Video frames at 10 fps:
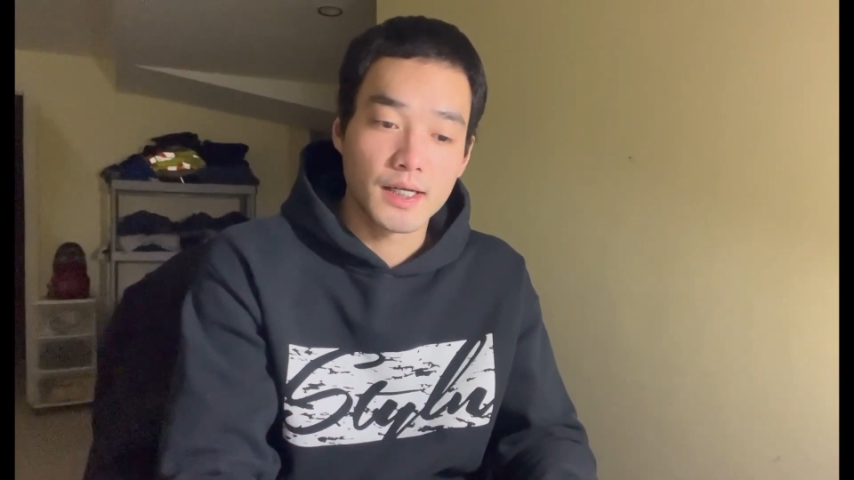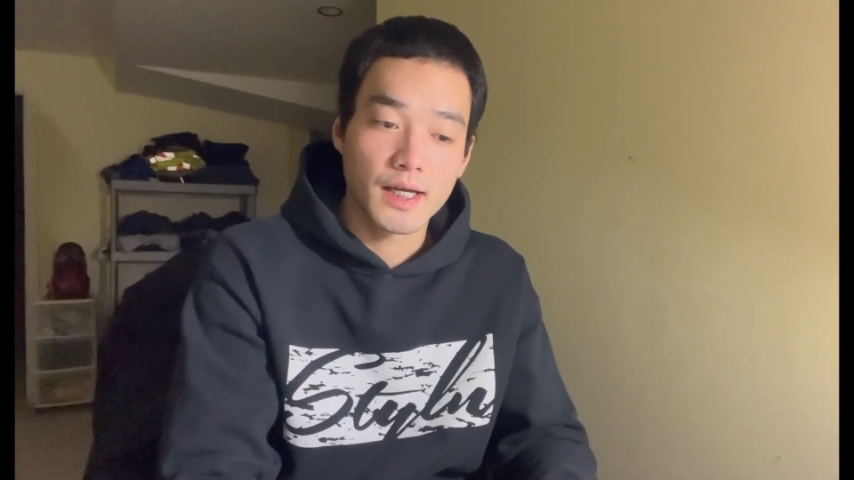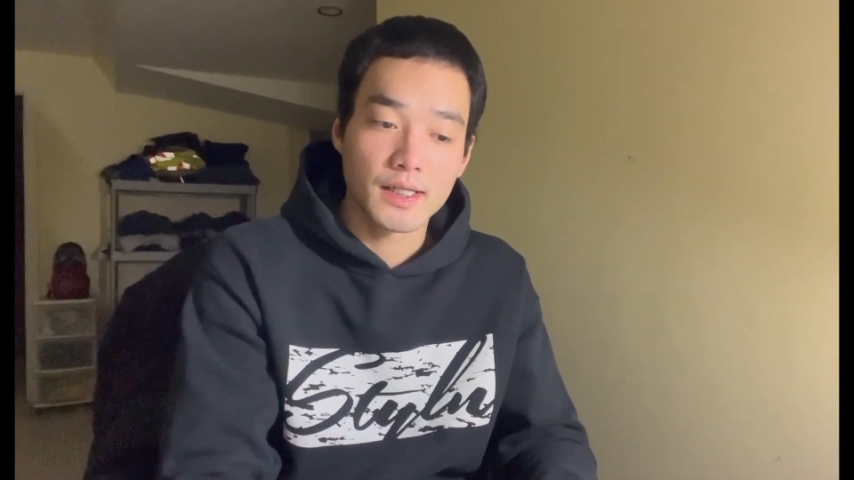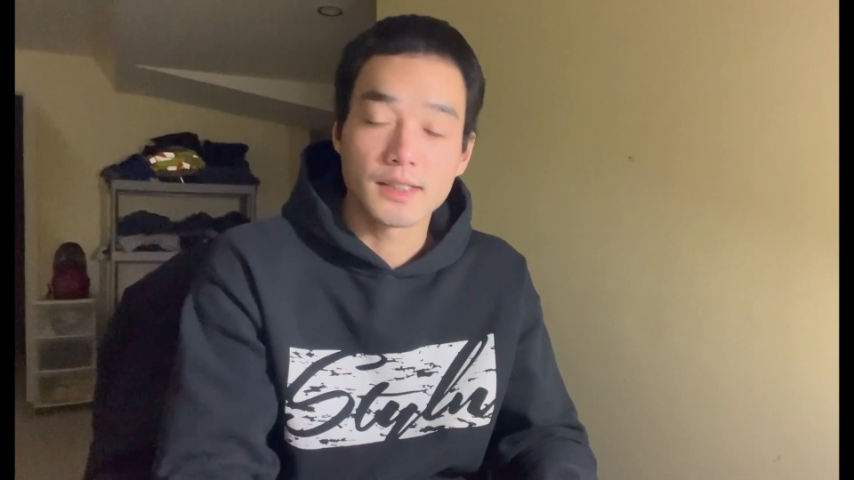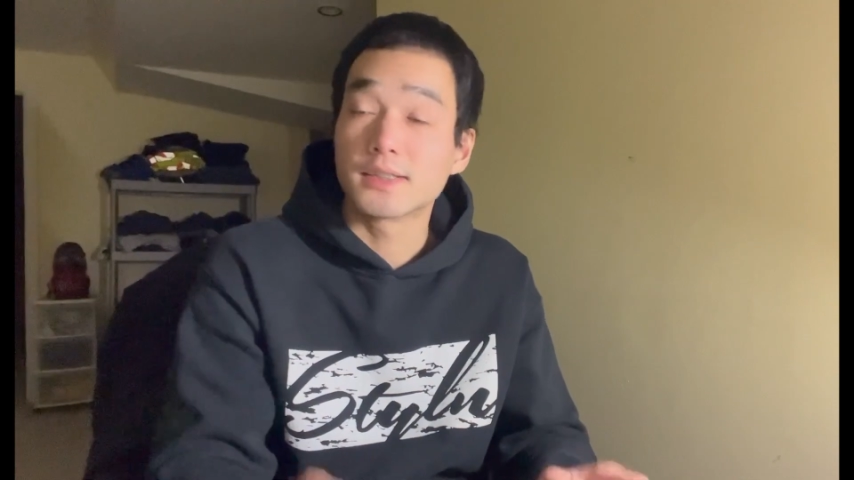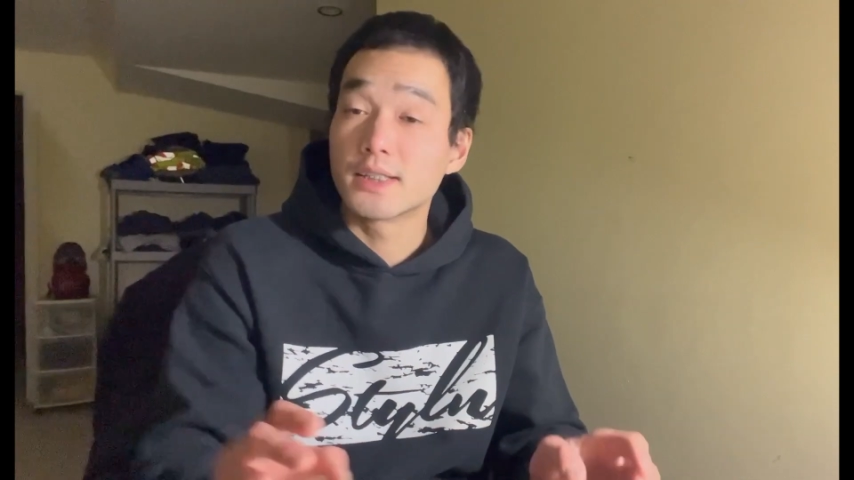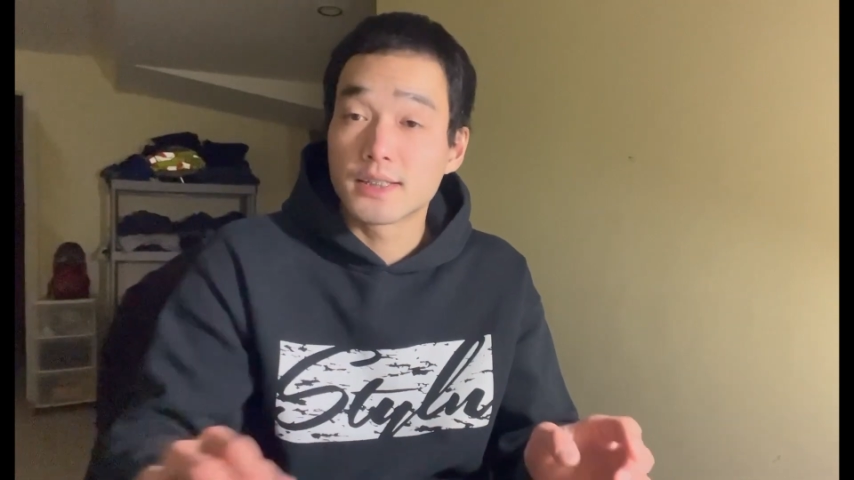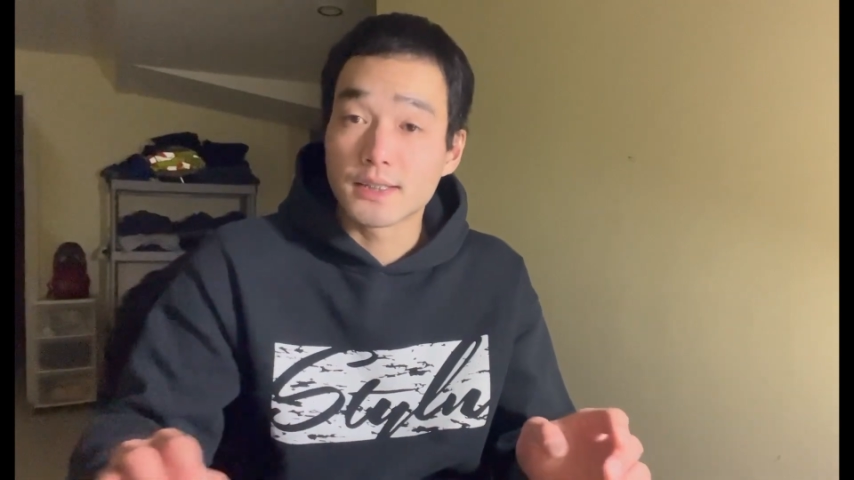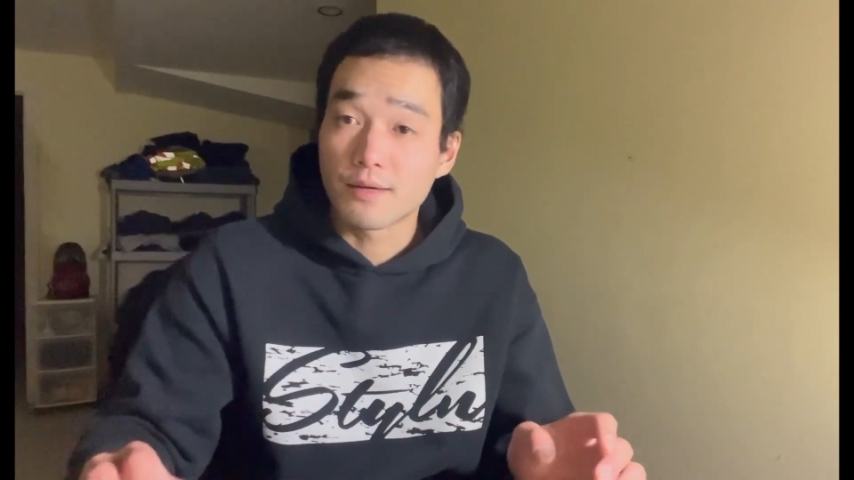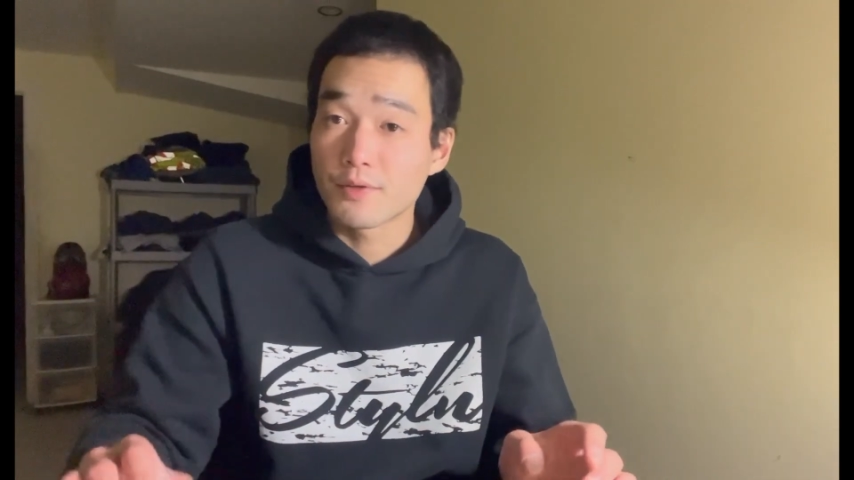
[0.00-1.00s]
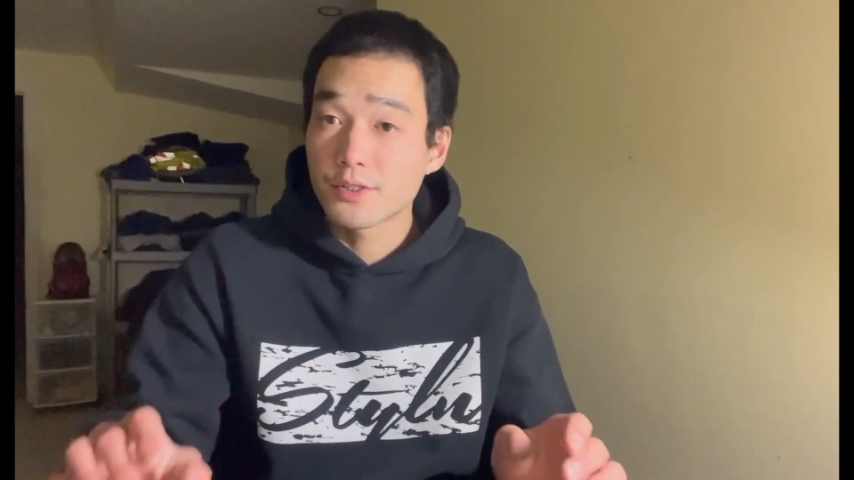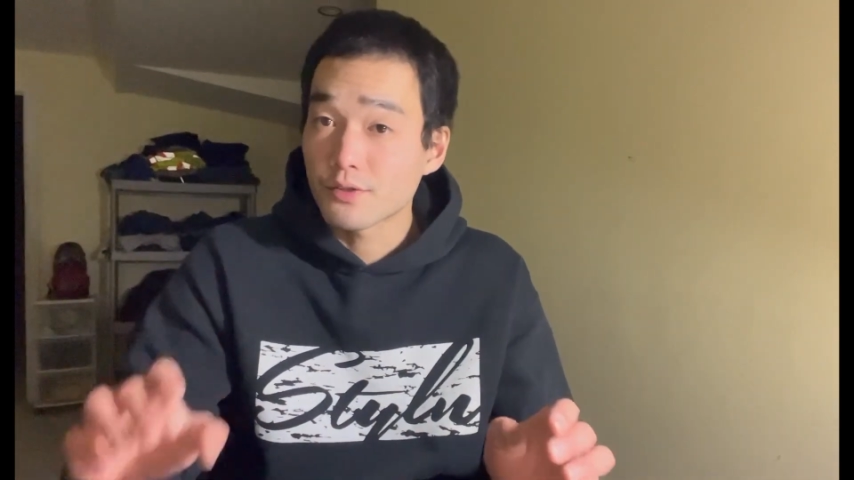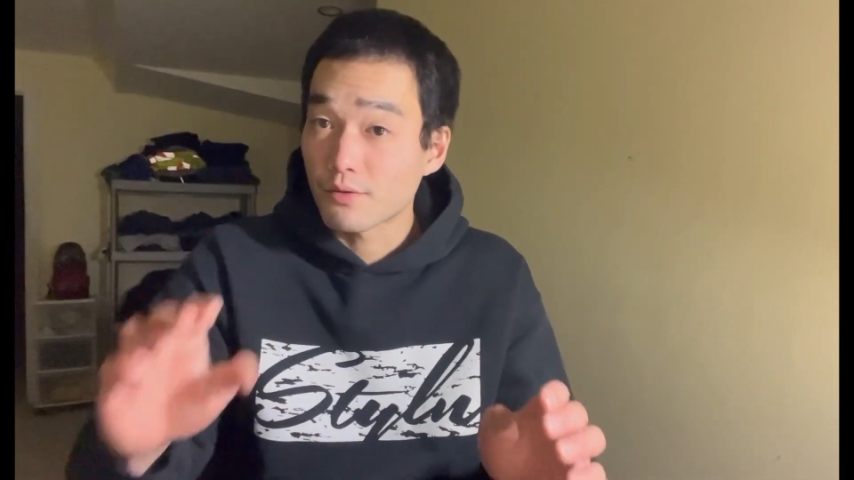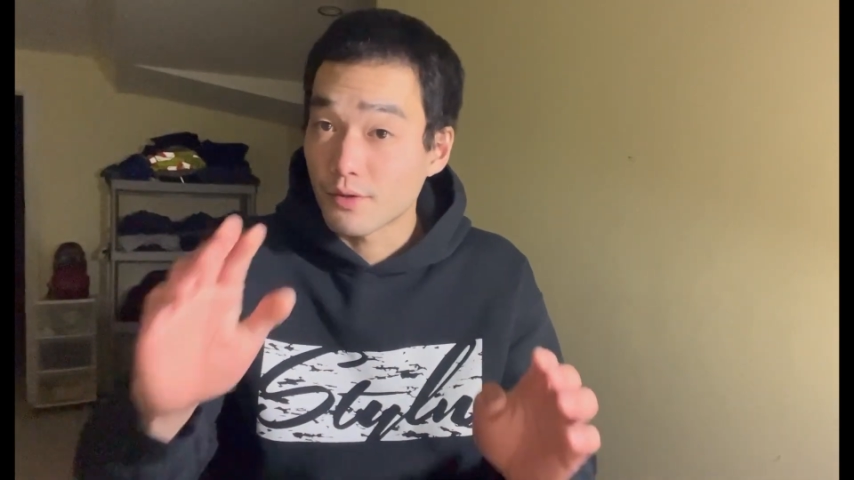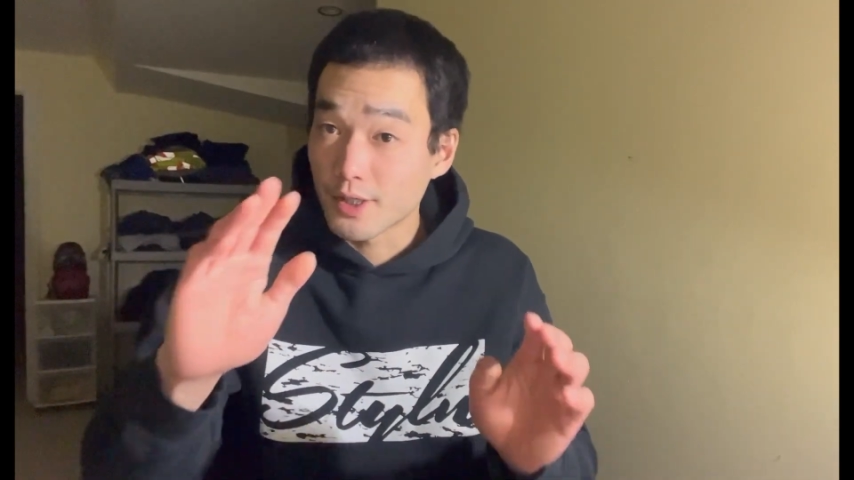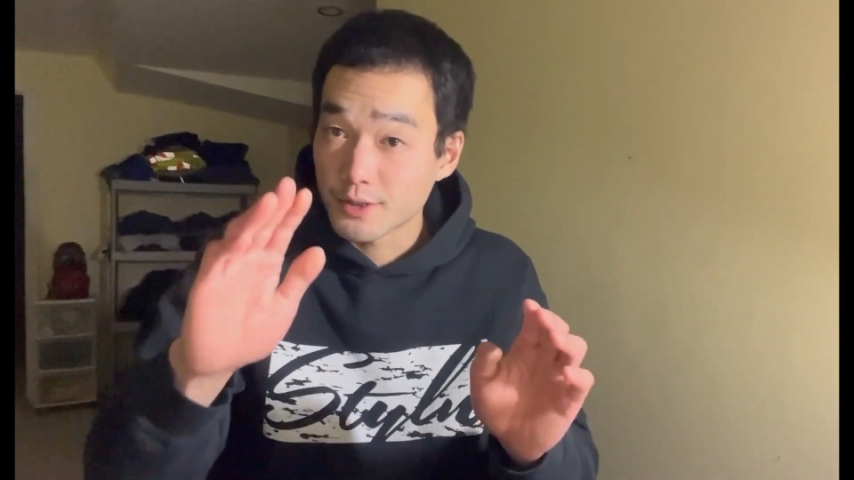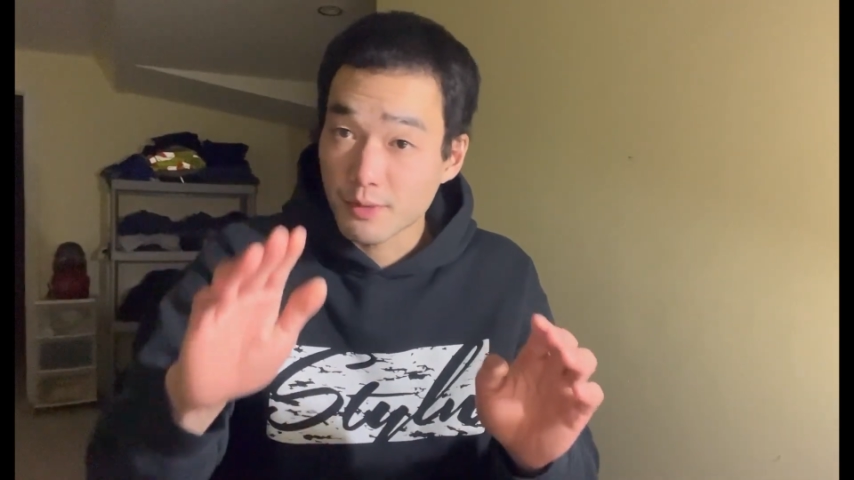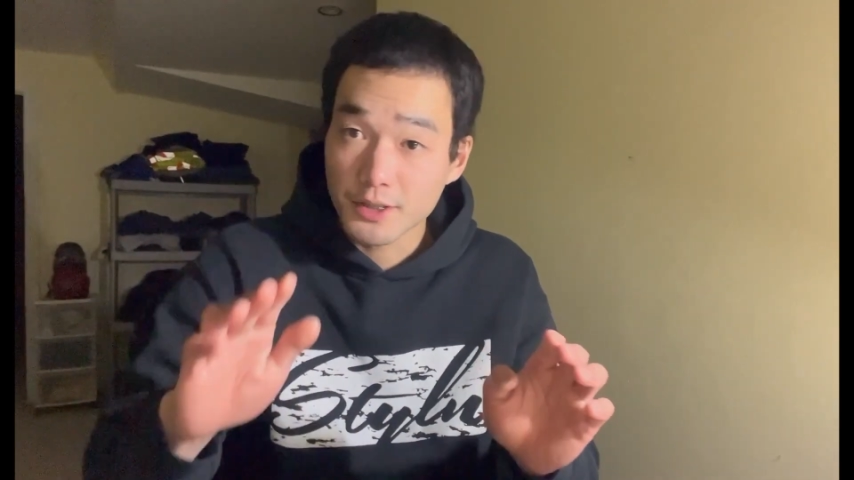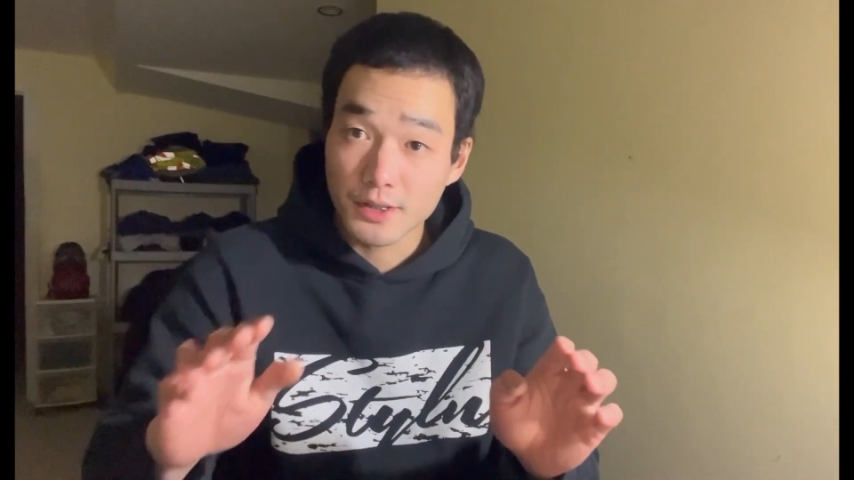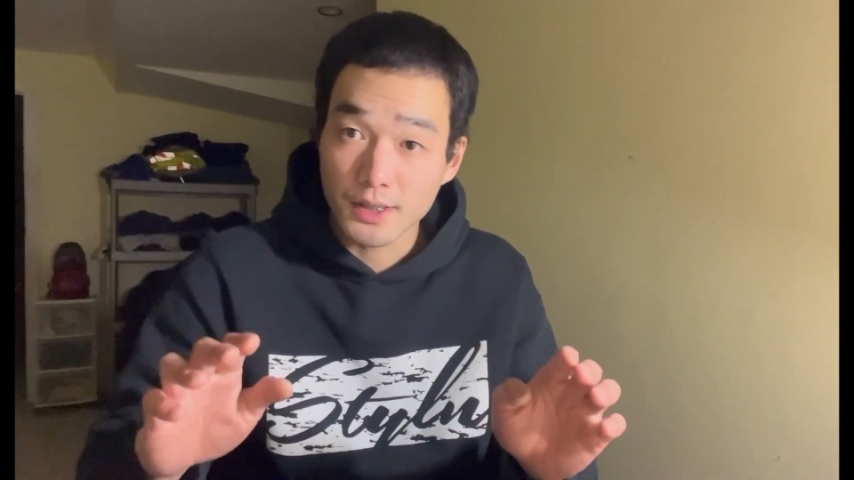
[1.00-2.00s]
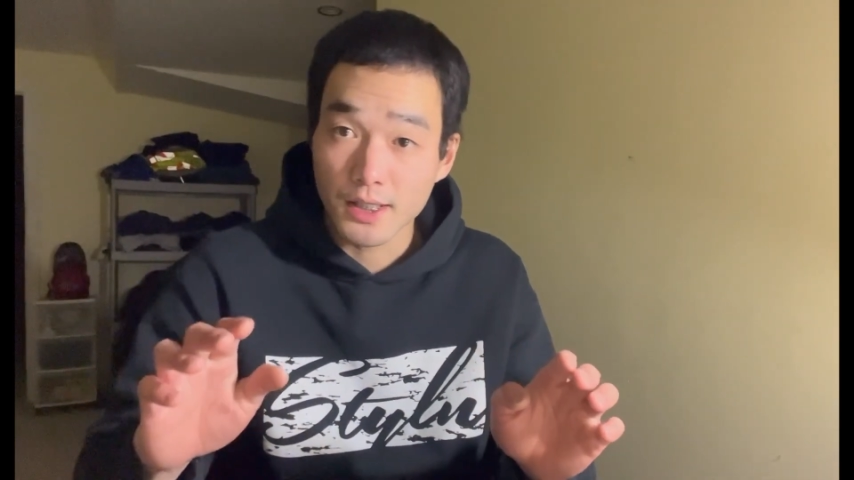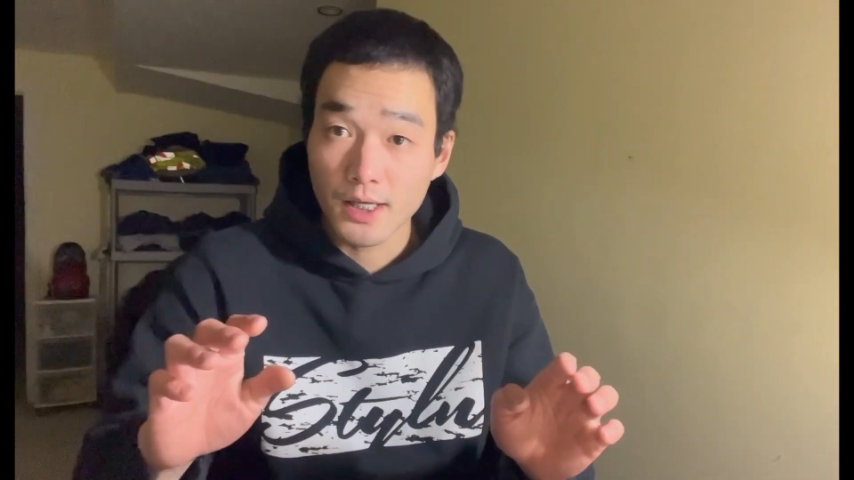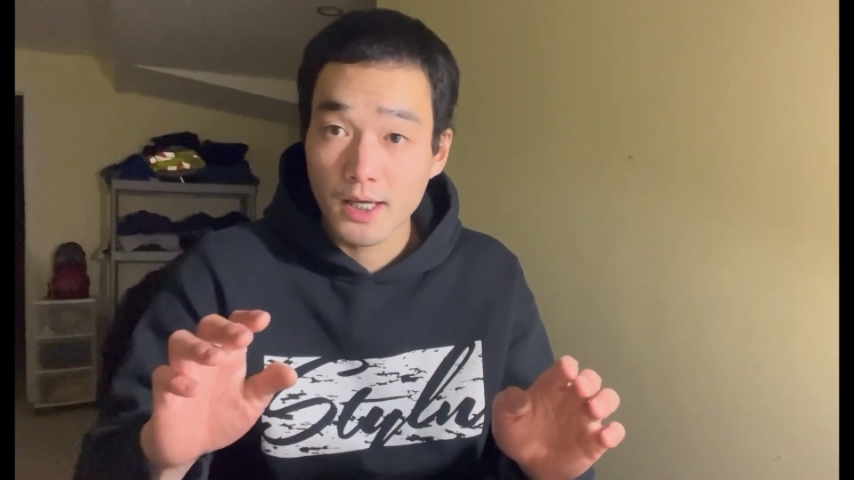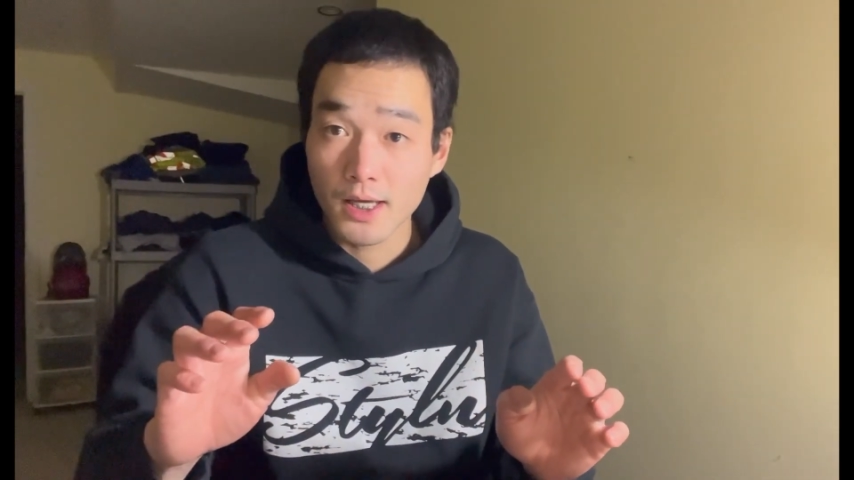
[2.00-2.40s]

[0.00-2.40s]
Canon t7s, or especially the